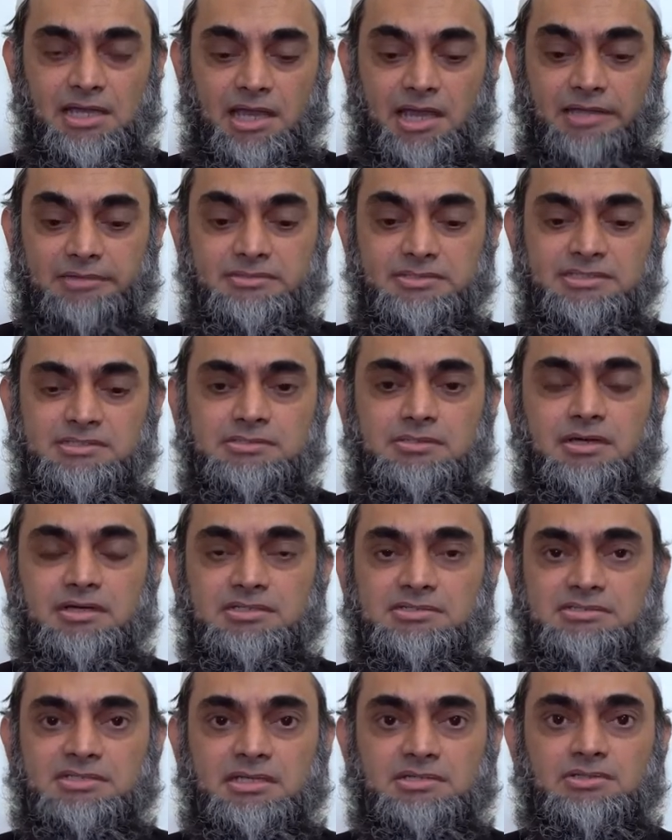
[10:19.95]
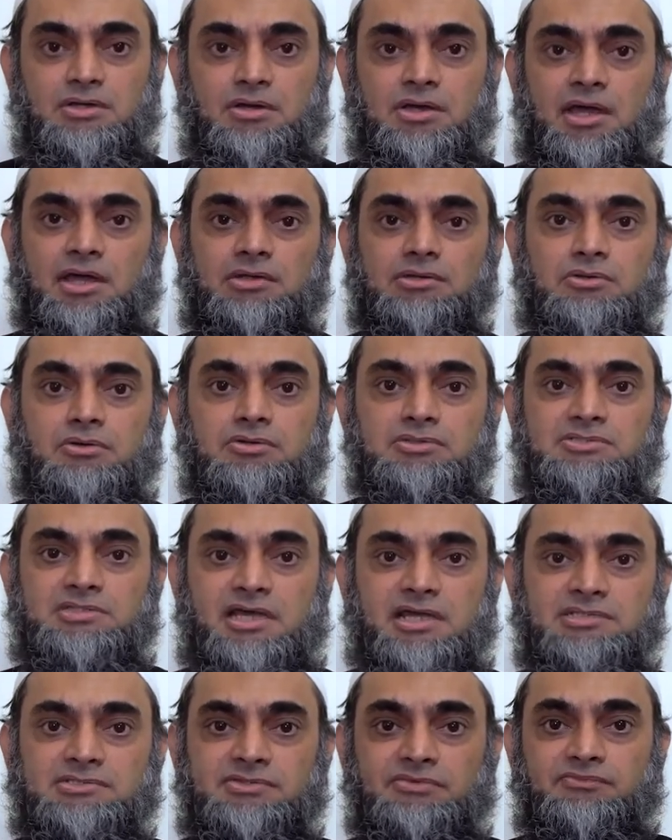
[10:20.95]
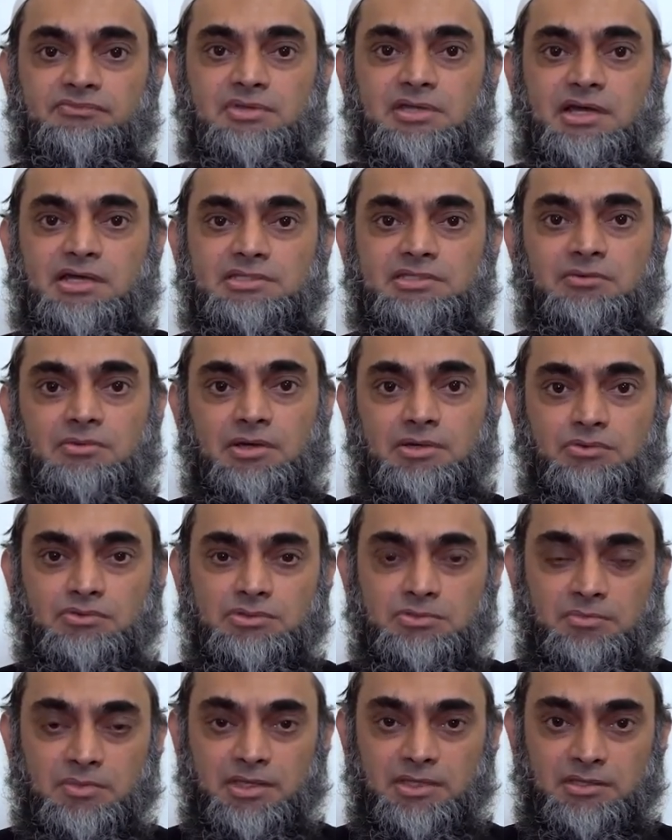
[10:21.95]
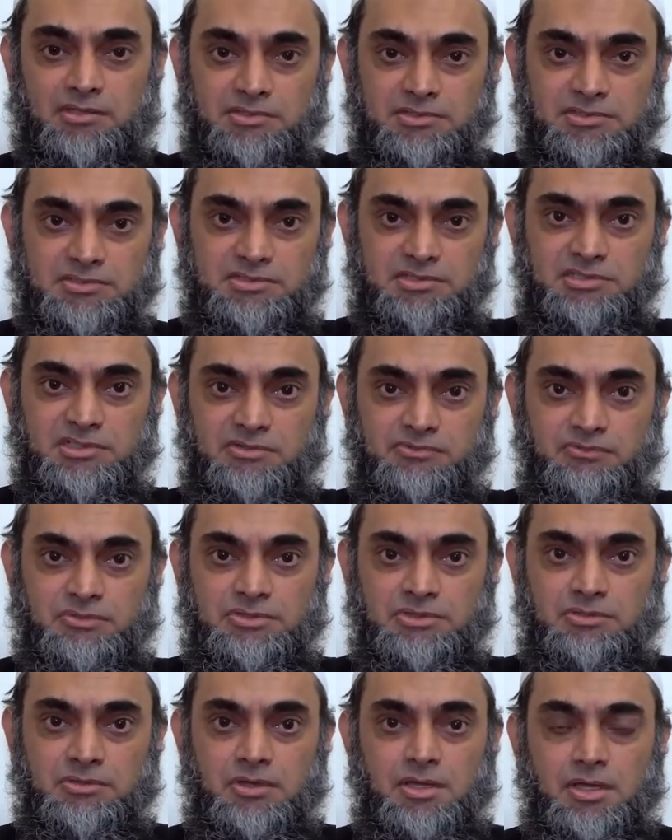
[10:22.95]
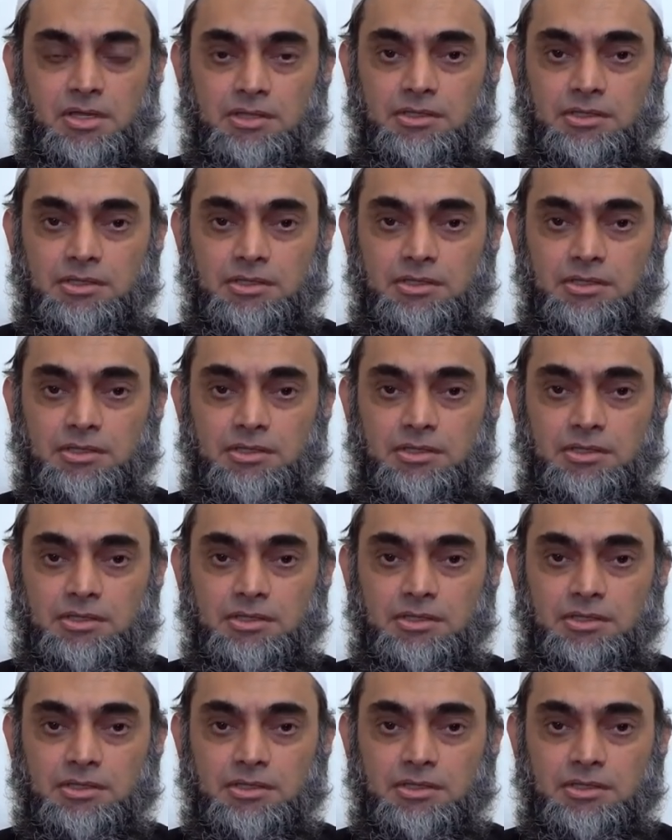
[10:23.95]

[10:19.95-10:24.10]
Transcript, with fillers: and this scholar says, okay, no chance, we are the one who's making a decision for you,